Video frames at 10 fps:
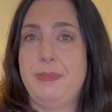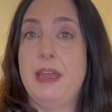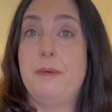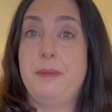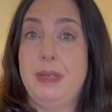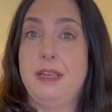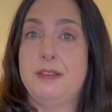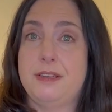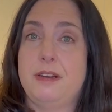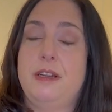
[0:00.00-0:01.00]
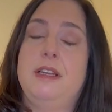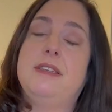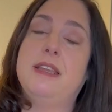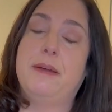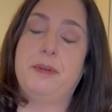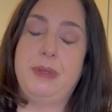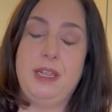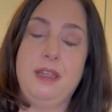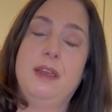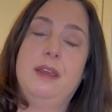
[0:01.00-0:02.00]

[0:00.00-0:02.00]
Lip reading: That would be concerning because that would be